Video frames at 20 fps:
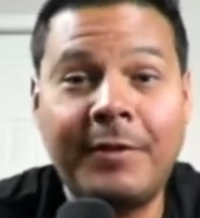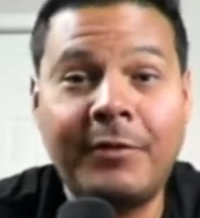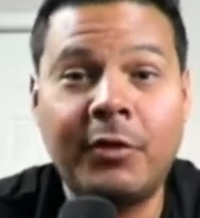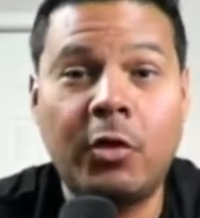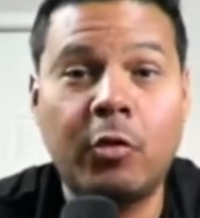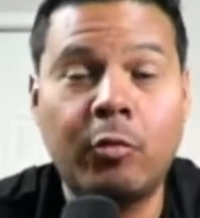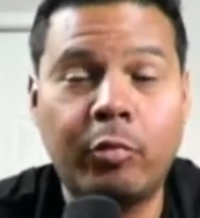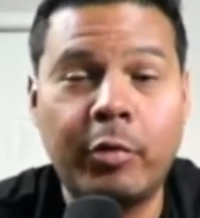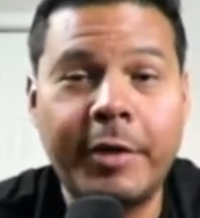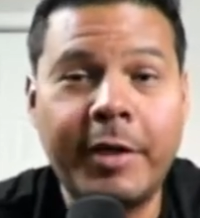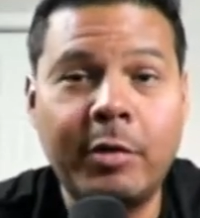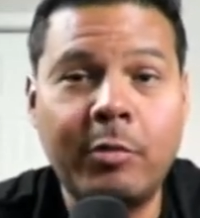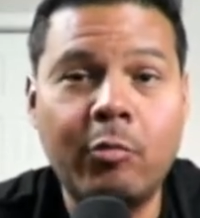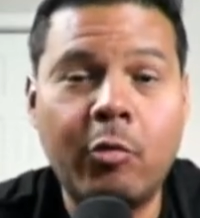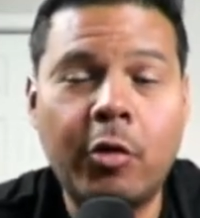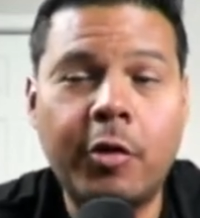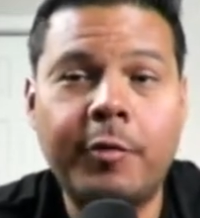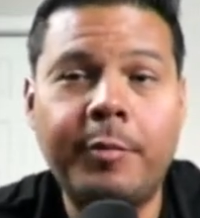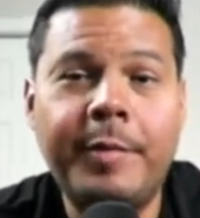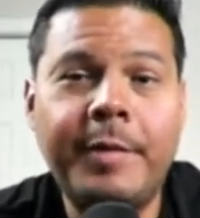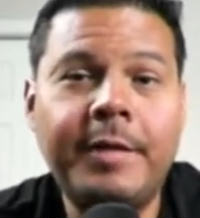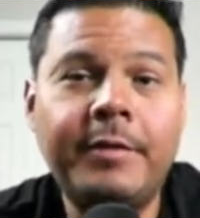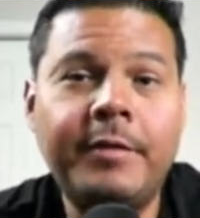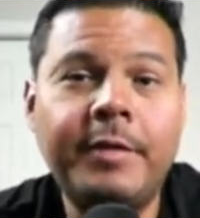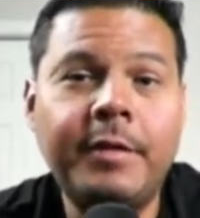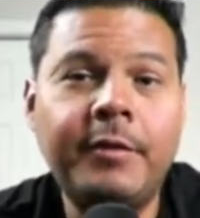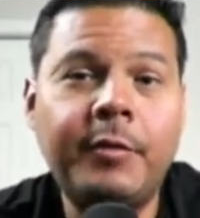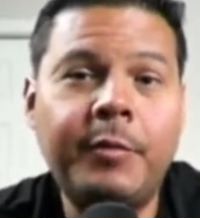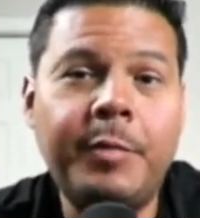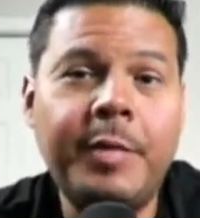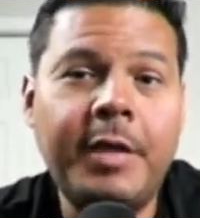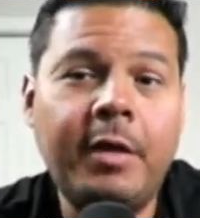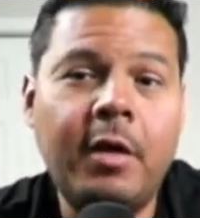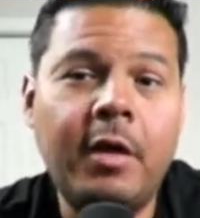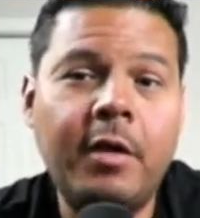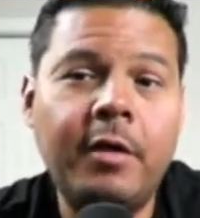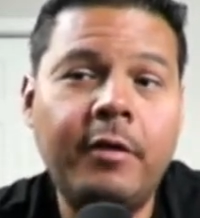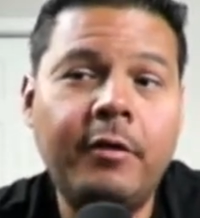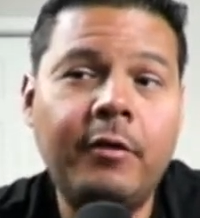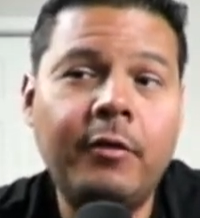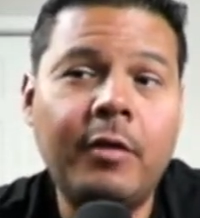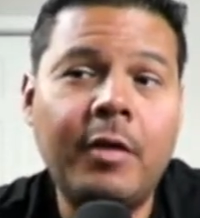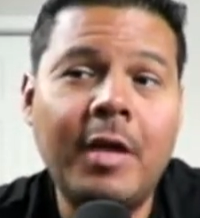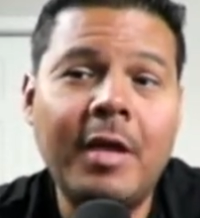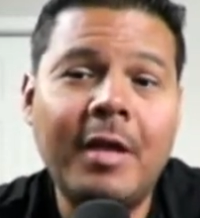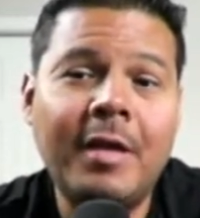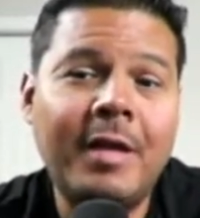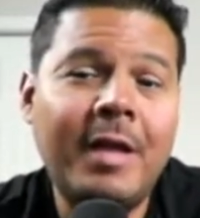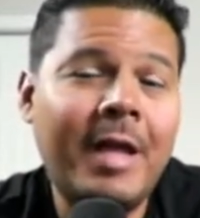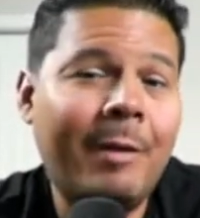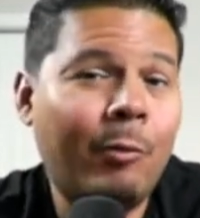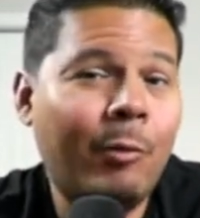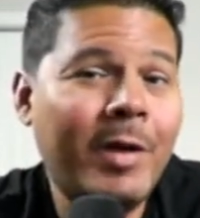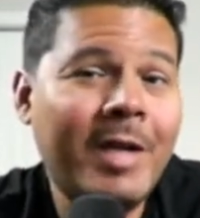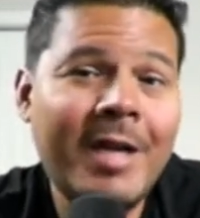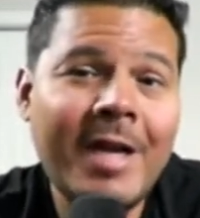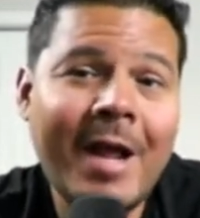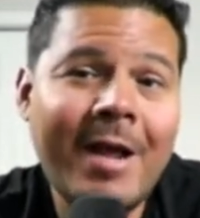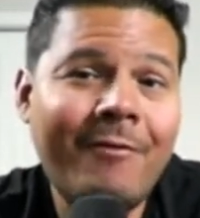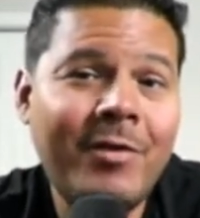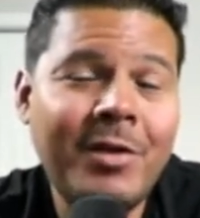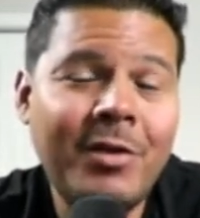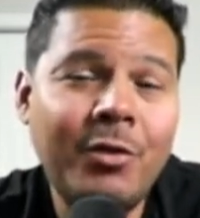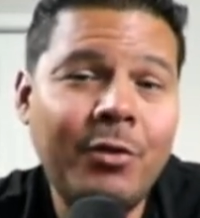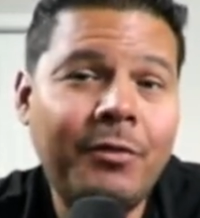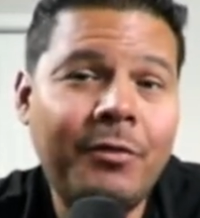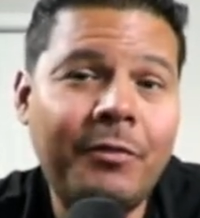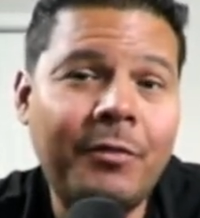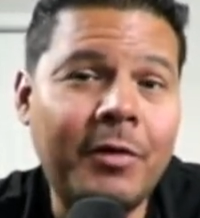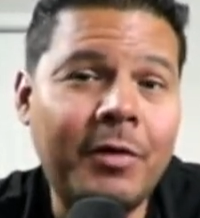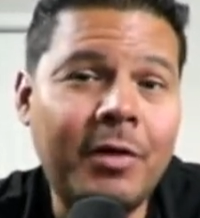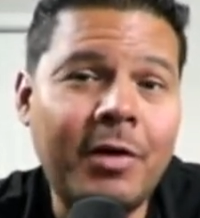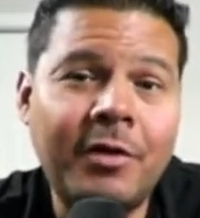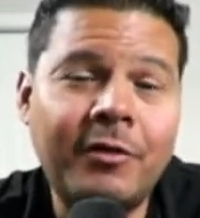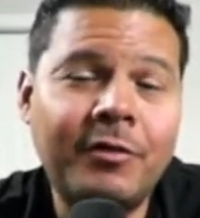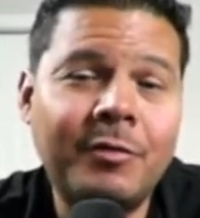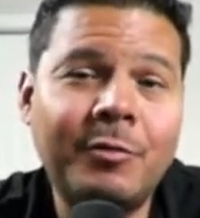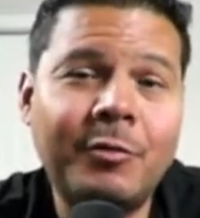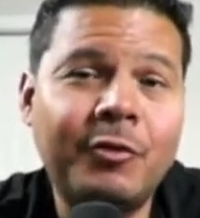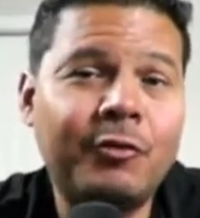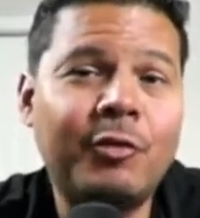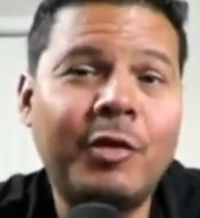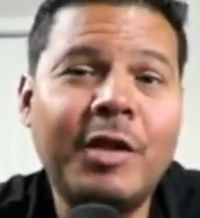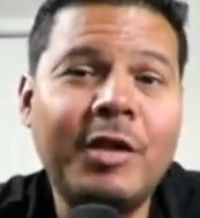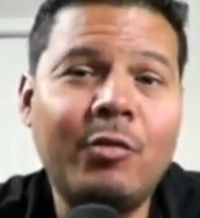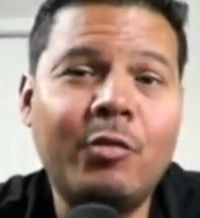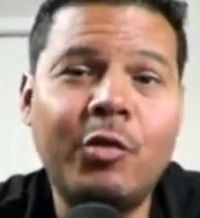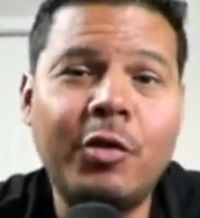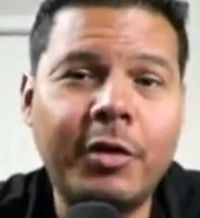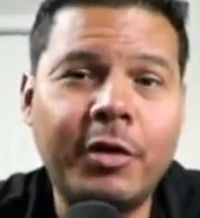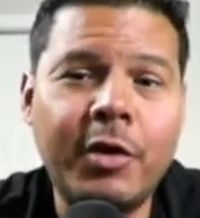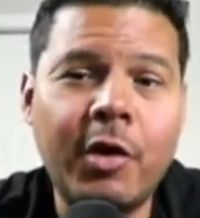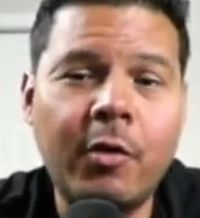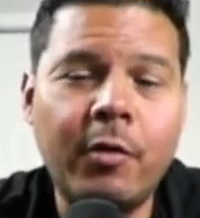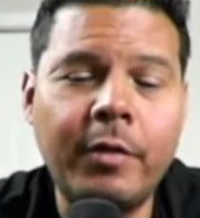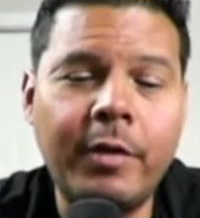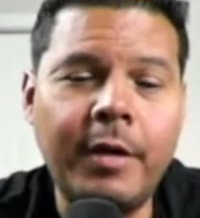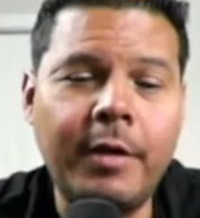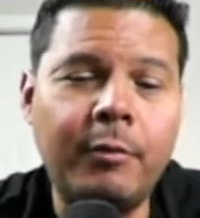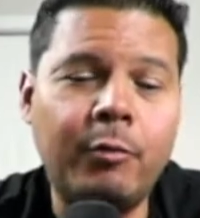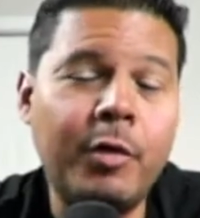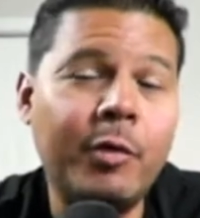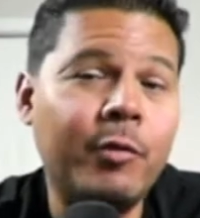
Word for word: physical brick and mortar business because we didn't have any use for it. Customers really wouldn't go there.